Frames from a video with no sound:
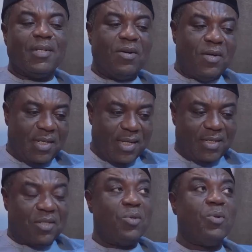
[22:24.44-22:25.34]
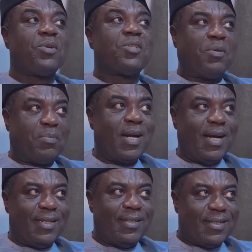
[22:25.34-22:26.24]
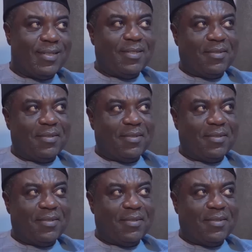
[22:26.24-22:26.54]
Oh yes, you look surprised.